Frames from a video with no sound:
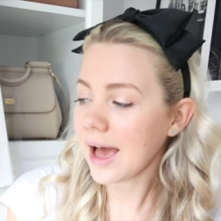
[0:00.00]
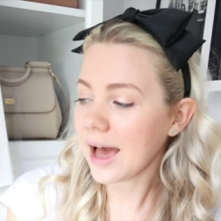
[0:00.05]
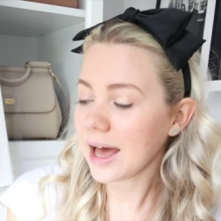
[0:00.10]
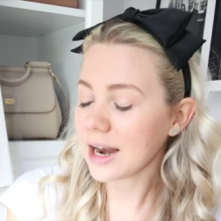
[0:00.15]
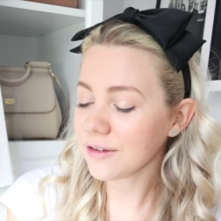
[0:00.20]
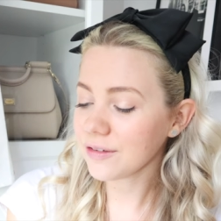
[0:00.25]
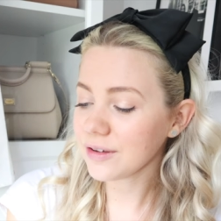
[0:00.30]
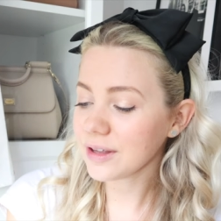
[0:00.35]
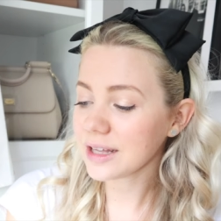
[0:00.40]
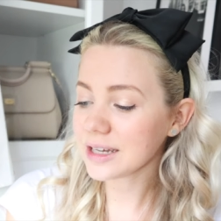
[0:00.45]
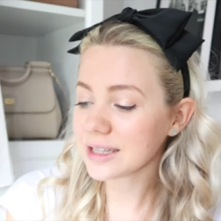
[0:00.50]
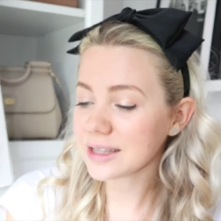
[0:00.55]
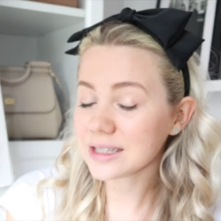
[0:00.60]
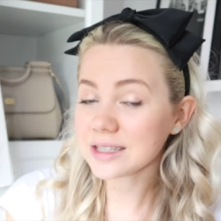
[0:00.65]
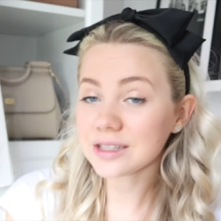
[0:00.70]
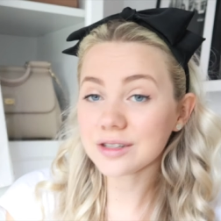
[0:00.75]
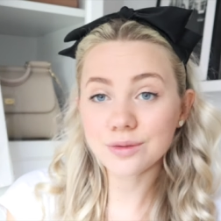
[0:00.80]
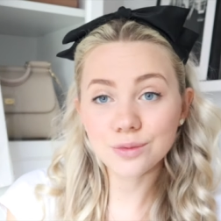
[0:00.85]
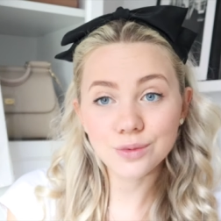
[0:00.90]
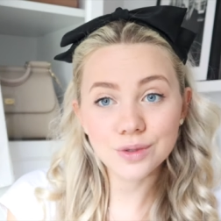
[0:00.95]
and I feel like
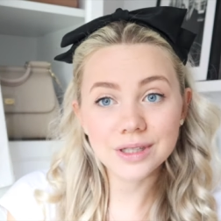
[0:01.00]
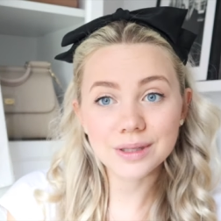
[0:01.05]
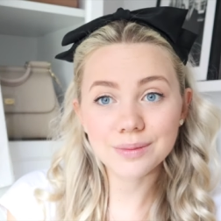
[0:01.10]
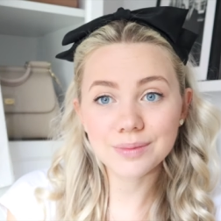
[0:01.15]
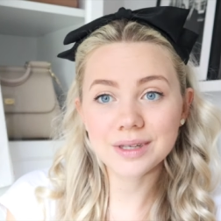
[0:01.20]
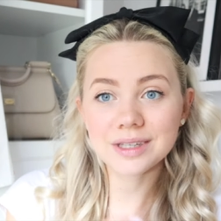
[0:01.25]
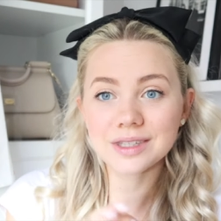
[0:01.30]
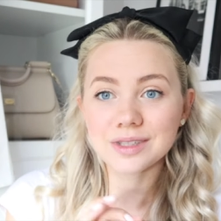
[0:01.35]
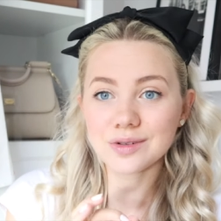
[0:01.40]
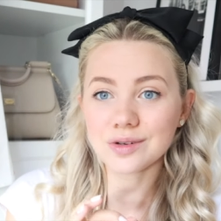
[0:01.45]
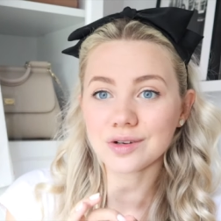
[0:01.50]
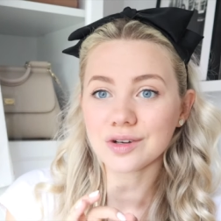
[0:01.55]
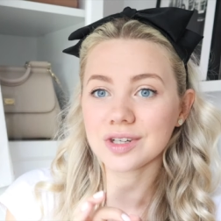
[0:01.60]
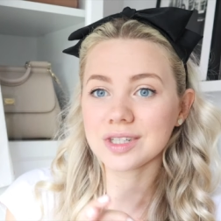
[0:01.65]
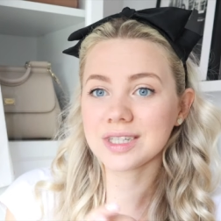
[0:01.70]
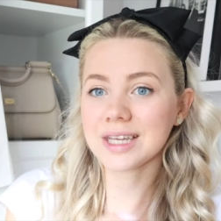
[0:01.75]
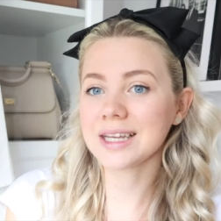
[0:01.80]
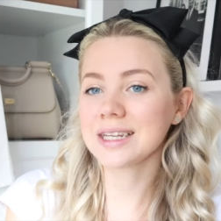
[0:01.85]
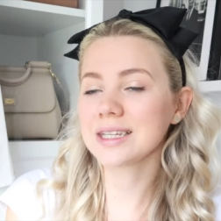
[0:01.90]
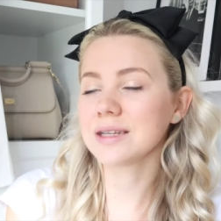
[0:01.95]
this could really be a strong
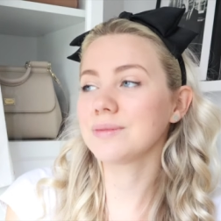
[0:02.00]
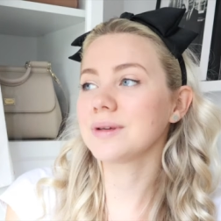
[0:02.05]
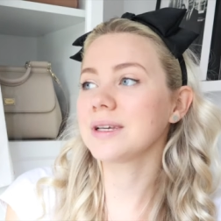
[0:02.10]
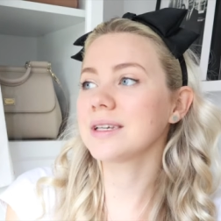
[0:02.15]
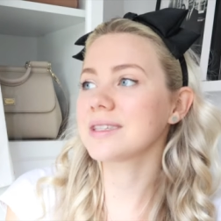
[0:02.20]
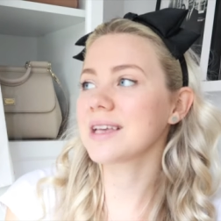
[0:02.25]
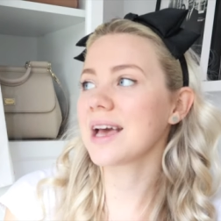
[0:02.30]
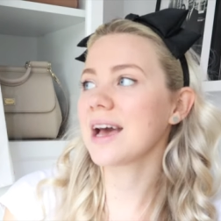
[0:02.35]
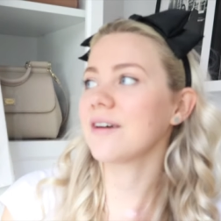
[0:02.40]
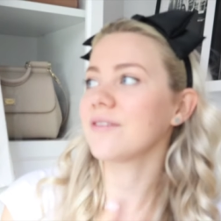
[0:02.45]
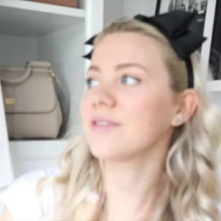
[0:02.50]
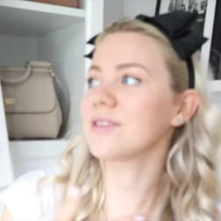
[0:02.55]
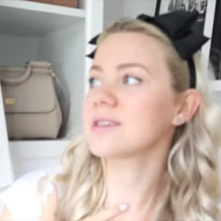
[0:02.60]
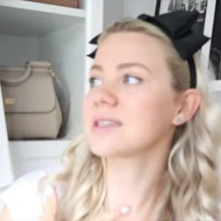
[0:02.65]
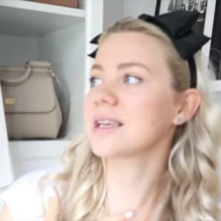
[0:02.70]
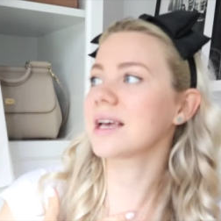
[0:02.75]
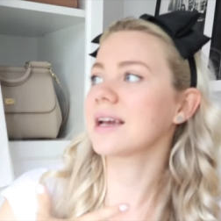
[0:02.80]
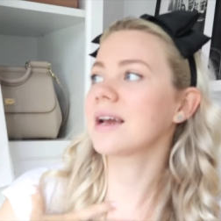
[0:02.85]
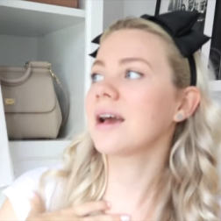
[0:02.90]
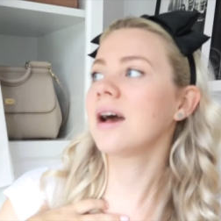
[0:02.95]
contender, because I have
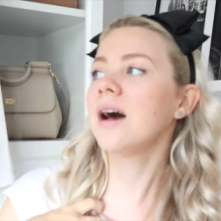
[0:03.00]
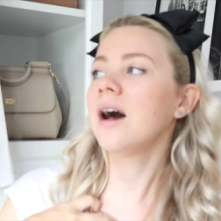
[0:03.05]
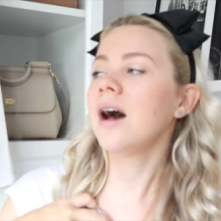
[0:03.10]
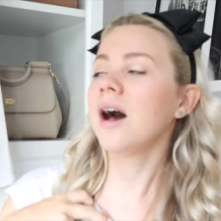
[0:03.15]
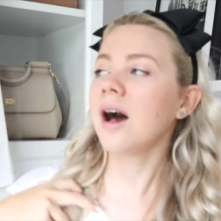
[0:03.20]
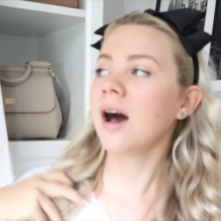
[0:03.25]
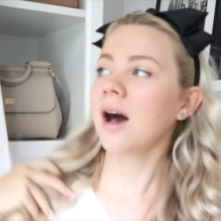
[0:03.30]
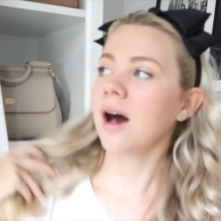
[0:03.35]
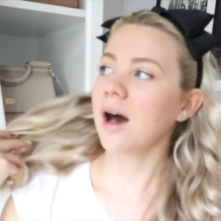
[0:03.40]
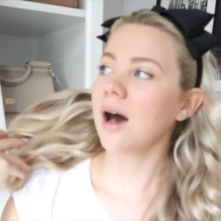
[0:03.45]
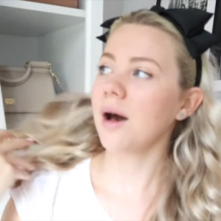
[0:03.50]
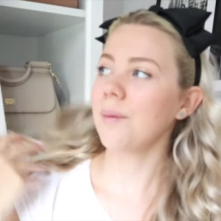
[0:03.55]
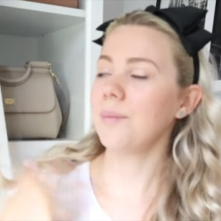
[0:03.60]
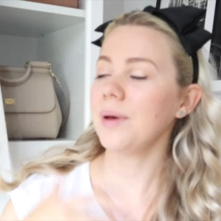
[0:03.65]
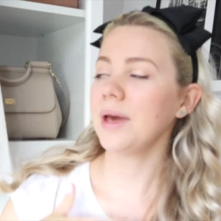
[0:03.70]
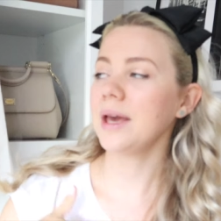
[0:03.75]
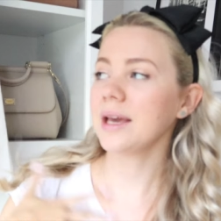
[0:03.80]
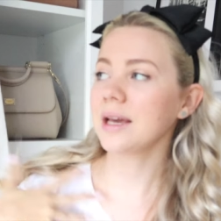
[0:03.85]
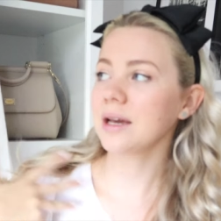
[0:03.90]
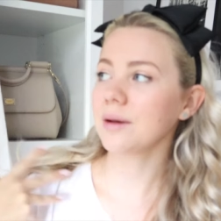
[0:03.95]
this like
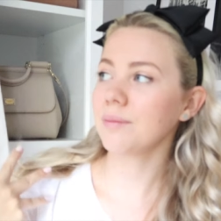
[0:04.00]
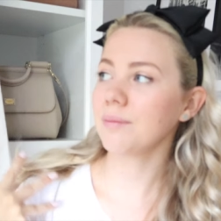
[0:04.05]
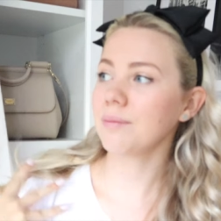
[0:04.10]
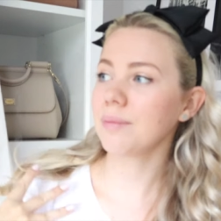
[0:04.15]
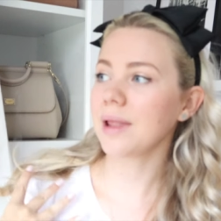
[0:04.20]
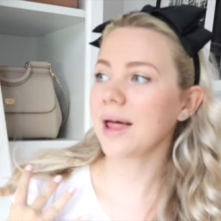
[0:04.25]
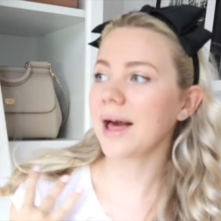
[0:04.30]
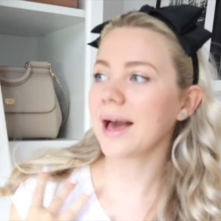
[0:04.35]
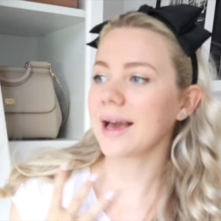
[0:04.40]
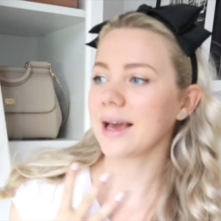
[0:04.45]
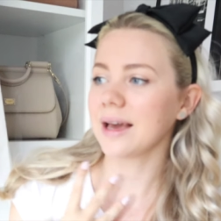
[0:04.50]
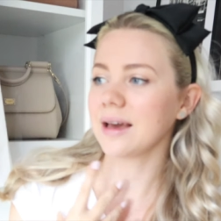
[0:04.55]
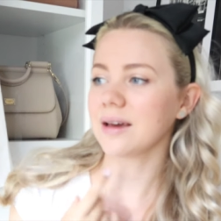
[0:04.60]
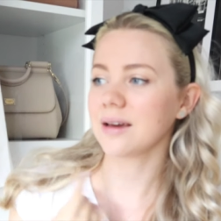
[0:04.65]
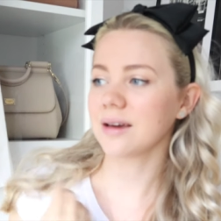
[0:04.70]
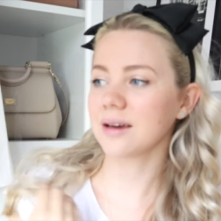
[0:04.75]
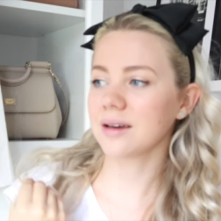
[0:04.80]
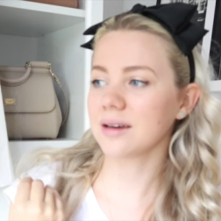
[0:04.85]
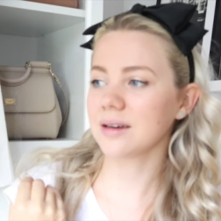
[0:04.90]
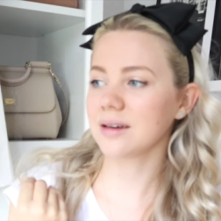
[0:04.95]
pink and
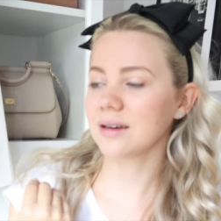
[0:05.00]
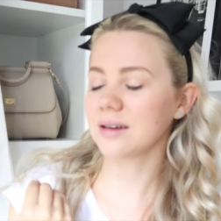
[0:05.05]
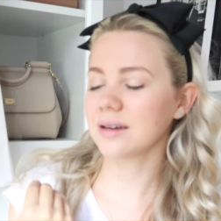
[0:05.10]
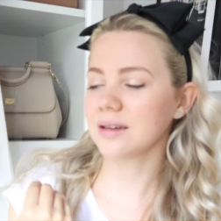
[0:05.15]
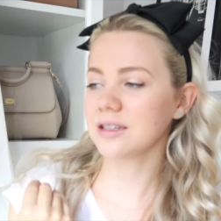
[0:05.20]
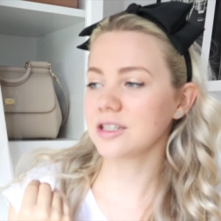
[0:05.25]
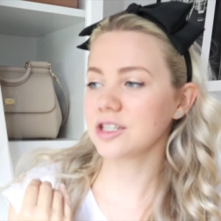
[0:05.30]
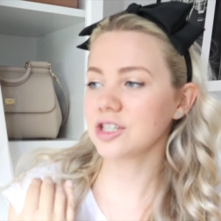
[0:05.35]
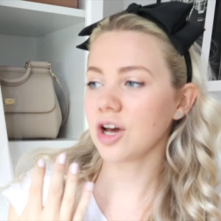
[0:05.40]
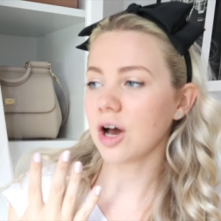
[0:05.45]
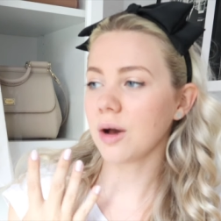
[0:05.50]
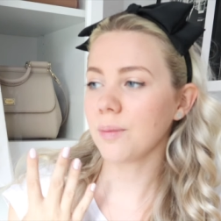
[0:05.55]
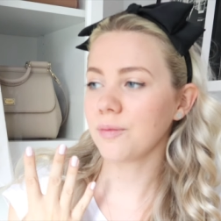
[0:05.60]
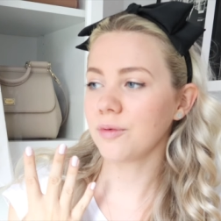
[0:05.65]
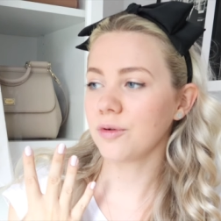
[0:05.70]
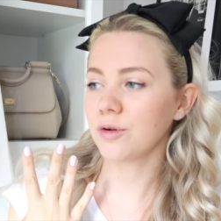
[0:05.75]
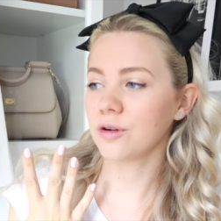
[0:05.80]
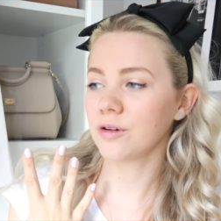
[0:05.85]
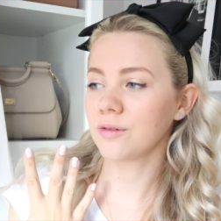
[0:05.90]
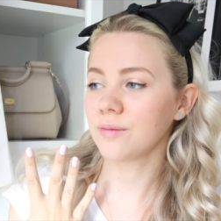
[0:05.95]
black top
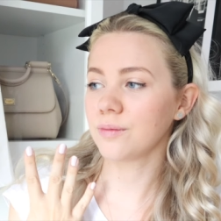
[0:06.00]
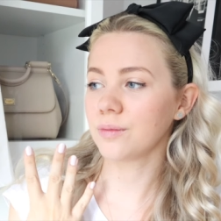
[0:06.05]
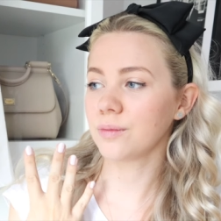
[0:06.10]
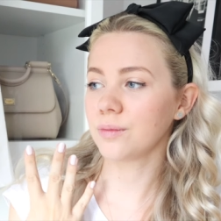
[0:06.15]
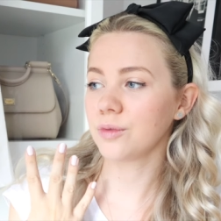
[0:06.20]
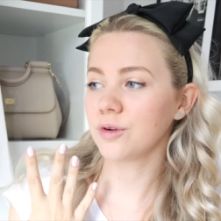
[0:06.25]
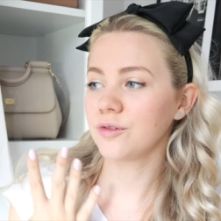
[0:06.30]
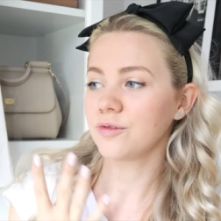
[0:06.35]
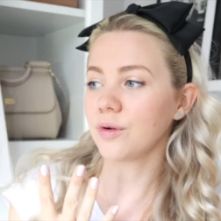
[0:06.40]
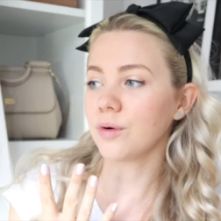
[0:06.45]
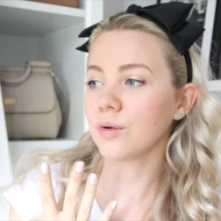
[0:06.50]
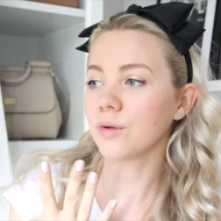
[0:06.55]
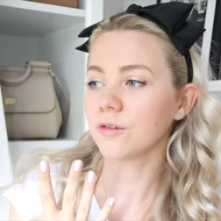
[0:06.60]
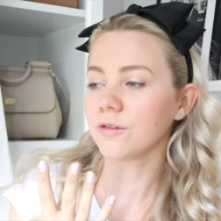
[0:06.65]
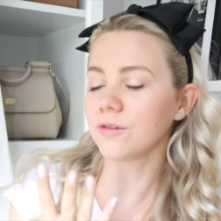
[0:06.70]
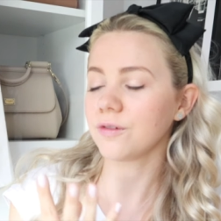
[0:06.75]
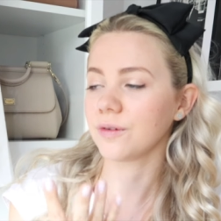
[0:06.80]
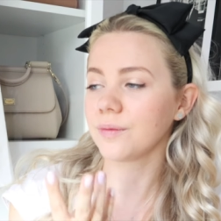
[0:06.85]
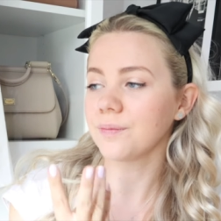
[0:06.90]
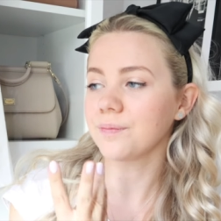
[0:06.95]
from
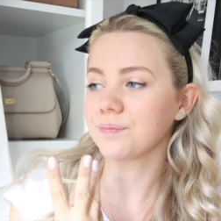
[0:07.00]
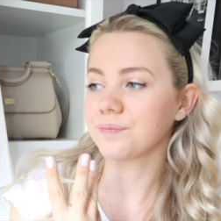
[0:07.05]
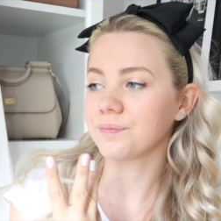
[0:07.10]
Revolve,